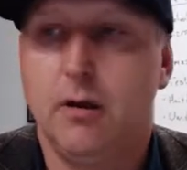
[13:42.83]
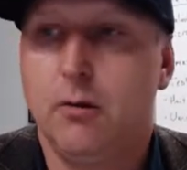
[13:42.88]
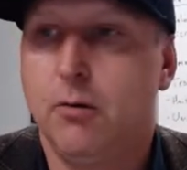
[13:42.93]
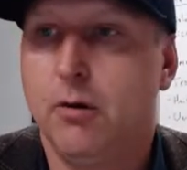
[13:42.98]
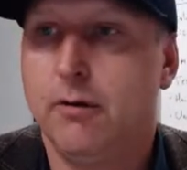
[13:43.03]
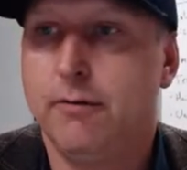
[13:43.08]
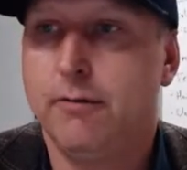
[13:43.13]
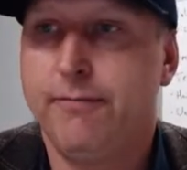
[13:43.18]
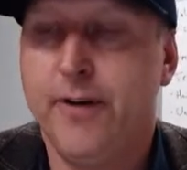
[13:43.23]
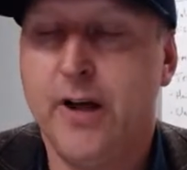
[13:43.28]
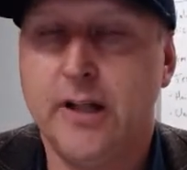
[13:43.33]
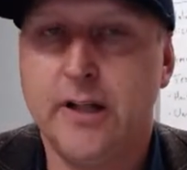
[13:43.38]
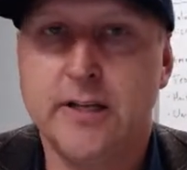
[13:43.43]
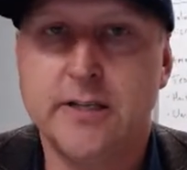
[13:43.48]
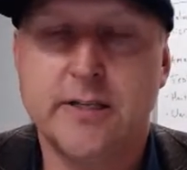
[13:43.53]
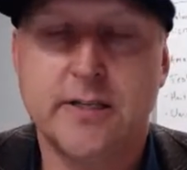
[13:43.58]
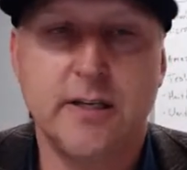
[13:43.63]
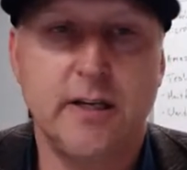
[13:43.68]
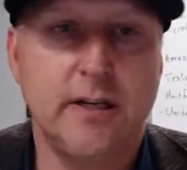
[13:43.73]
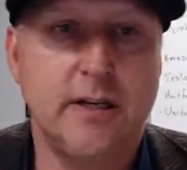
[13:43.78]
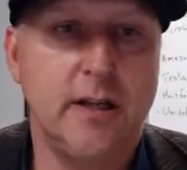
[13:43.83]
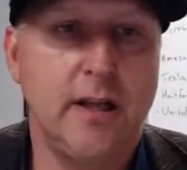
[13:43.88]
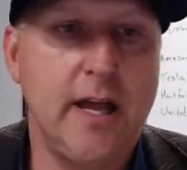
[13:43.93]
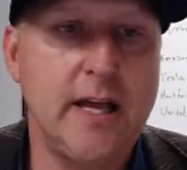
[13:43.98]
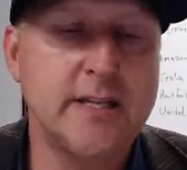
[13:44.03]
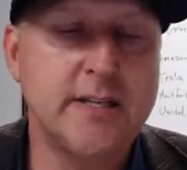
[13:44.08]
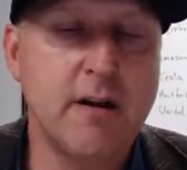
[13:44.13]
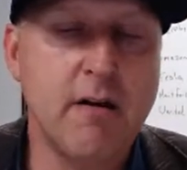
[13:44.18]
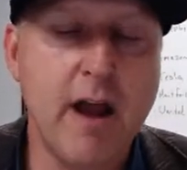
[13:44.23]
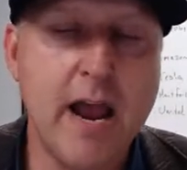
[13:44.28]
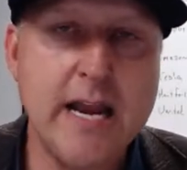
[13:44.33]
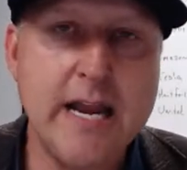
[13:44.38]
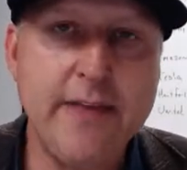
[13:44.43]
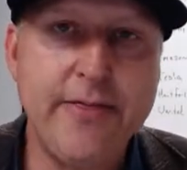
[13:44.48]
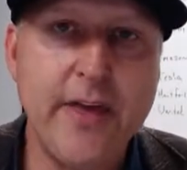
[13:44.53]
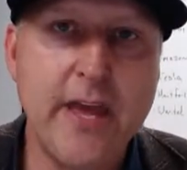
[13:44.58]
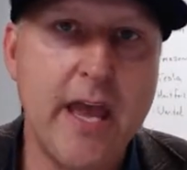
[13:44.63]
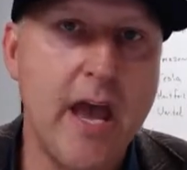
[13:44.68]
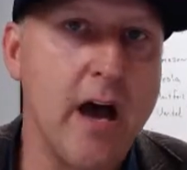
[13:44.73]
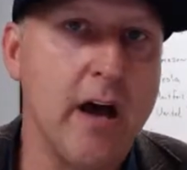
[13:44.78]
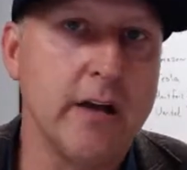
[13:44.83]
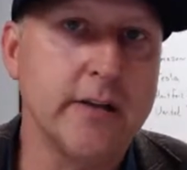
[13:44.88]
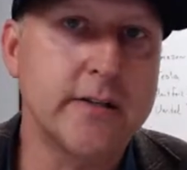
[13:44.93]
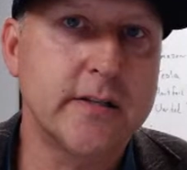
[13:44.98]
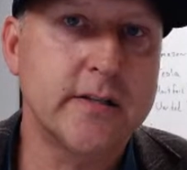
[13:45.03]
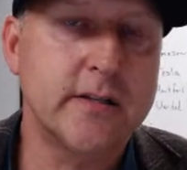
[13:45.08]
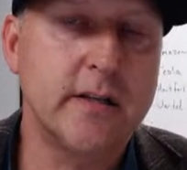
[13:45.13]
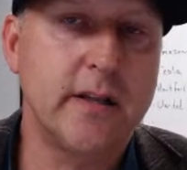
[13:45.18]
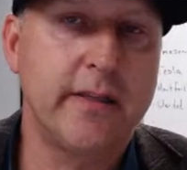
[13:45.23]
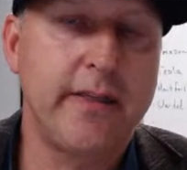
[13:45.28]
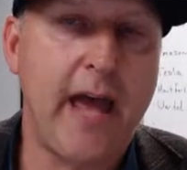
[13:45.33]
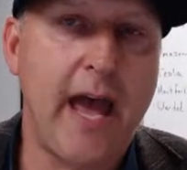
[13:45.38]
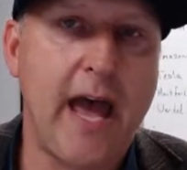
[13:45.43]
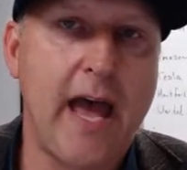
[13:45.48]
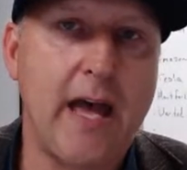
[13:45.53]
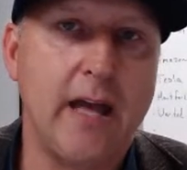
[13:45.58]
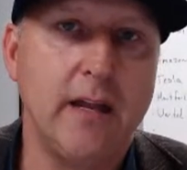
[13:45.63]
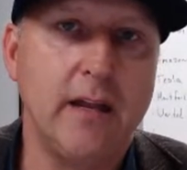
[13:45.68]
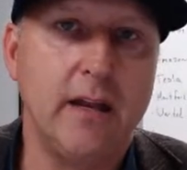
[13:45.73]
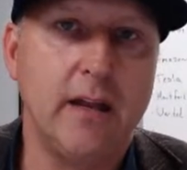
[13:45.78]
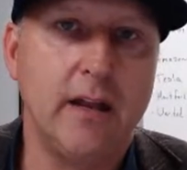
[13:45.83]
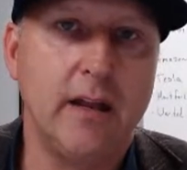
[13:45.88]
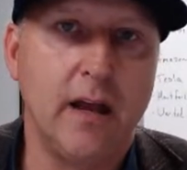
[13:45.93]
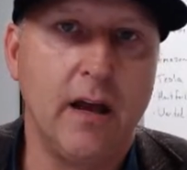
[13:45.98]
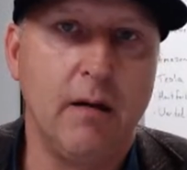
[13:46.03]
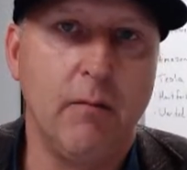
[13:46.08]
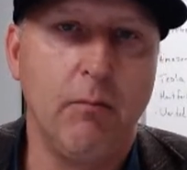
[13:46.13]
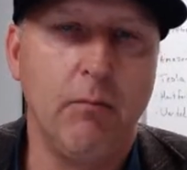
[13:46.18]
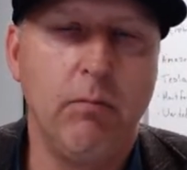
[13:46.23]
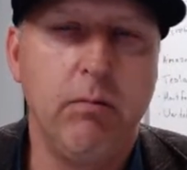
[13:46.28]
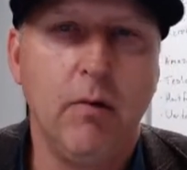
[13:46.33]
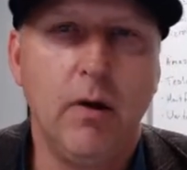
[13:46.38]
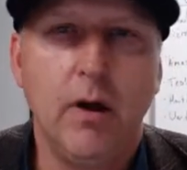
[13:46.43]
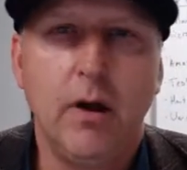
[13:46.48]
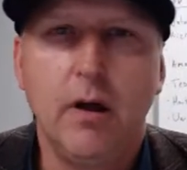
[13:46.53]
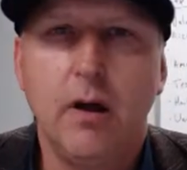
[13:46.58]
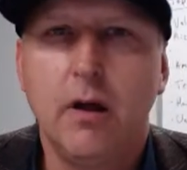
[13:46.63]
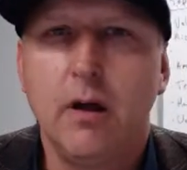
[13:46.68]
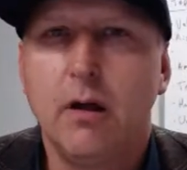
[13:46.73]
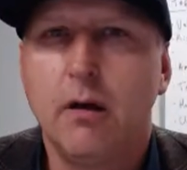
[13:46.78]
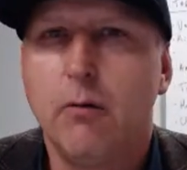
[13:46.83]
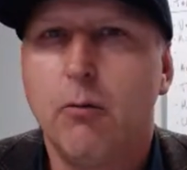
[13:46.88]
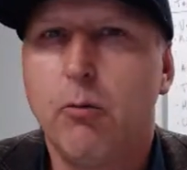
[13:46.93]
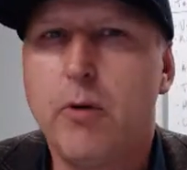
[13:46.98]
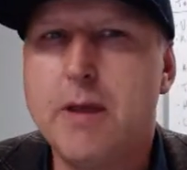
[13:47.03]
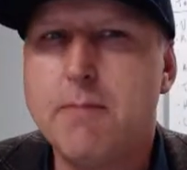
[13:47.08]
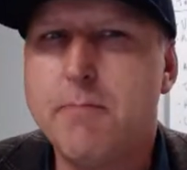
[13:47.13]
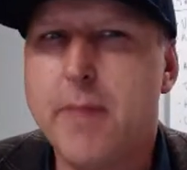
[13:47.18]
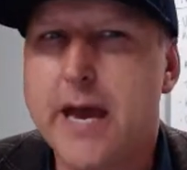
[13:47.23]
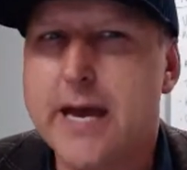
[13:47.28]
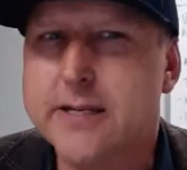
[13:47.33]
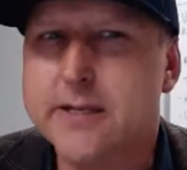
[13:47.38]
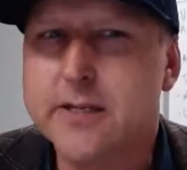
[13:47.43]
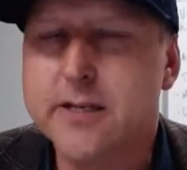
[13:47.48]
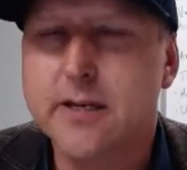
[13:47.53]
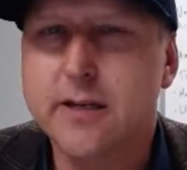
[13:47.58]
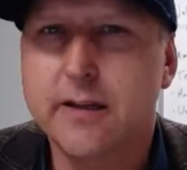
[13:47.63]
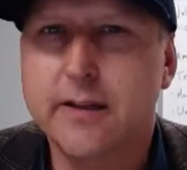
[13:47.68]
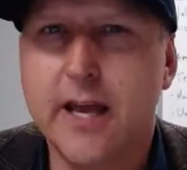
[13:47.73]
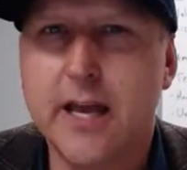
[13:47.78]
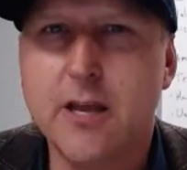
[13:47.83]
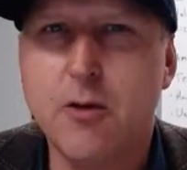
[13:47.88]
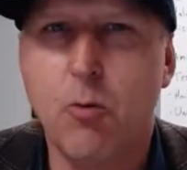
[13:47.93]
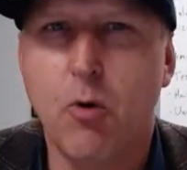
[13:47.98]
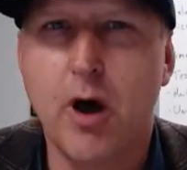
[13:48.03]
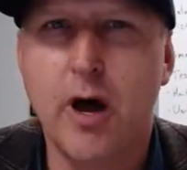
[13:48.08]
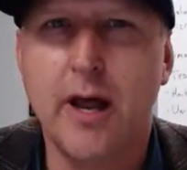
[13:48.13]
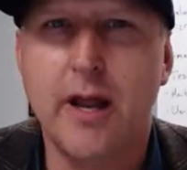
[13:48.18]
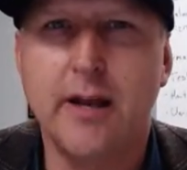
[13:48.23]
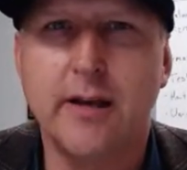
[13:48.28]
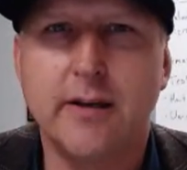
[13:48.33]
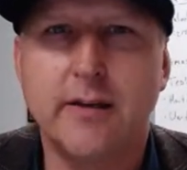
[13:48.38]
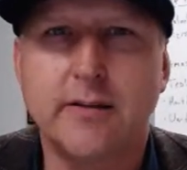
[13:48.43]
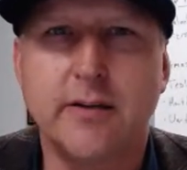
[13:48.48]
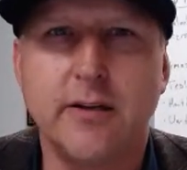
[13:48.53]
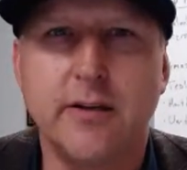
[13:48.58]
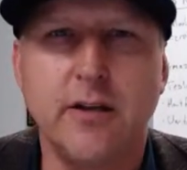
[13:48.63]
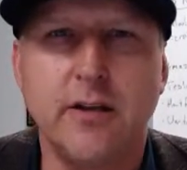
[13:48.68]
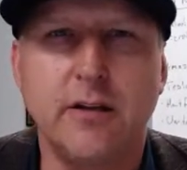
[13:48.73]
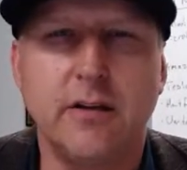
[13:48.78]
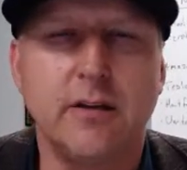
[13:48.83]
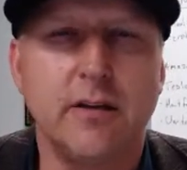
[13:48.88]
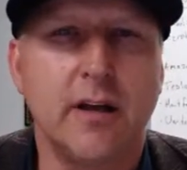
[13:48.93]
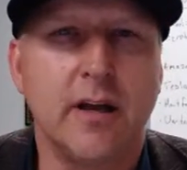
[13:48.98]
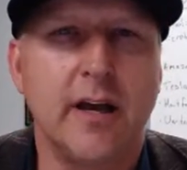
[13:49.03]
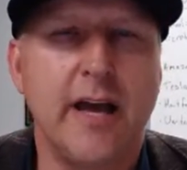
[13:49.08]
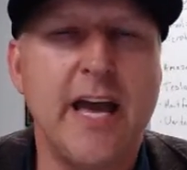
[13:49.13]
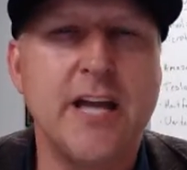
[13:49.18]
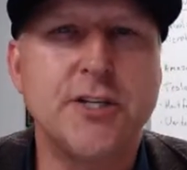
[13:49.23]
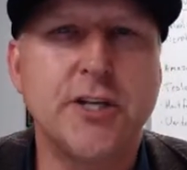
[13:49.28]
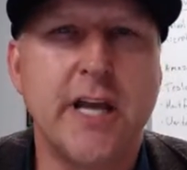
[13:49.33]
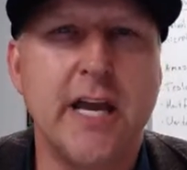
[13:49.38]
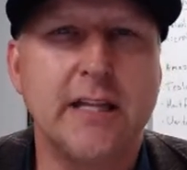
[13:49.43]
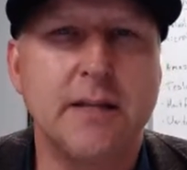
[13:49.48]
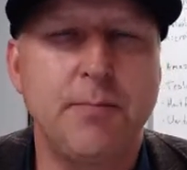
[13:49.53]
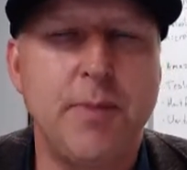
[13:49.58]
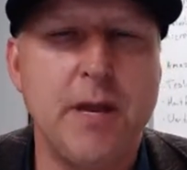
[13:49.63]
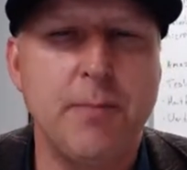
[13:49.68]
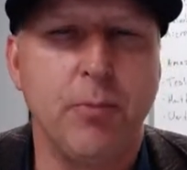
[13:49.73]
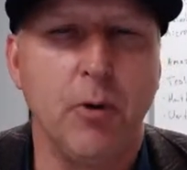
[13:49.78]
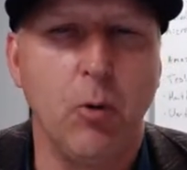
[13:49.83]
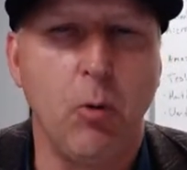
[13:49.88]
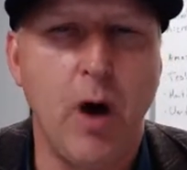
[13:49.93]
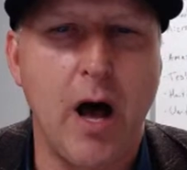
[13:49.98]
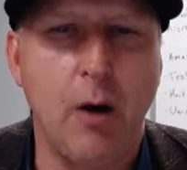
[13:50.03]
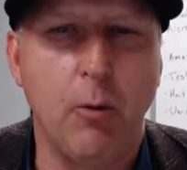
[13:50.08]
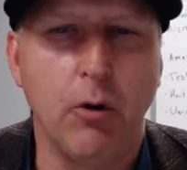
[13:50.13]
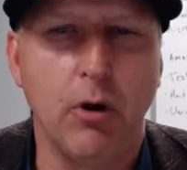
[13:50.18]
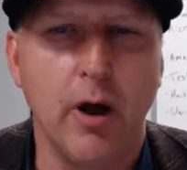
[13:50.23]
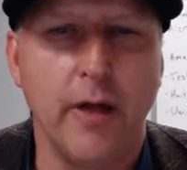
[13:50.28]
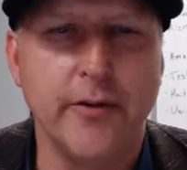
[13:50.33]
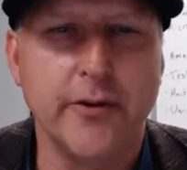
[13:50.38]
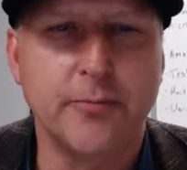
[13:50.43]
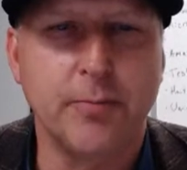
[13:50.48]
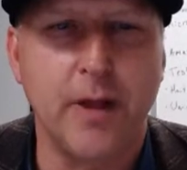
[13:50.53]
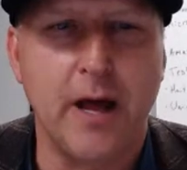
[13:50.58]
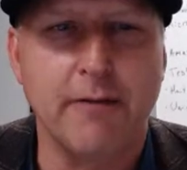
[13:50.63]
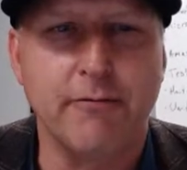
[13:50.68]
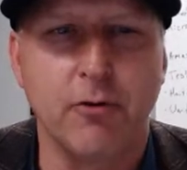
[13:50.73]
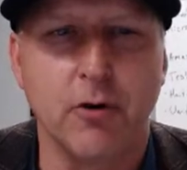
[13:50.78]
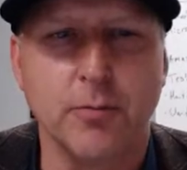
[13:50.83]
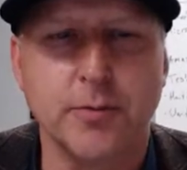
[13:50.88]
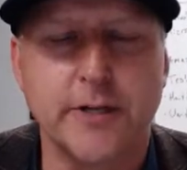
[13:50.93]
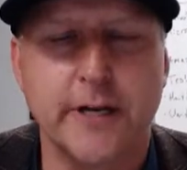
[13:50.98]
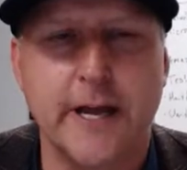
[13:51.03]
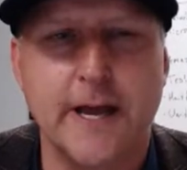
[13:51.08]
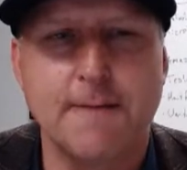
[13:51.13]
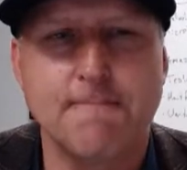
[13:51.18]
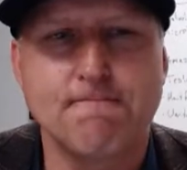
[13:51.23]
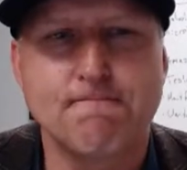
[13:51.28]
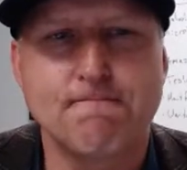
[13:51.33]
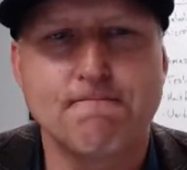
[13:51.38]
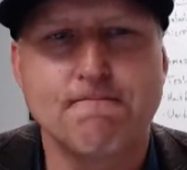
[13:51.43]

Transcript: Well, fellas, is there anything else that we missed that you want to educate the people while we're on this platform today?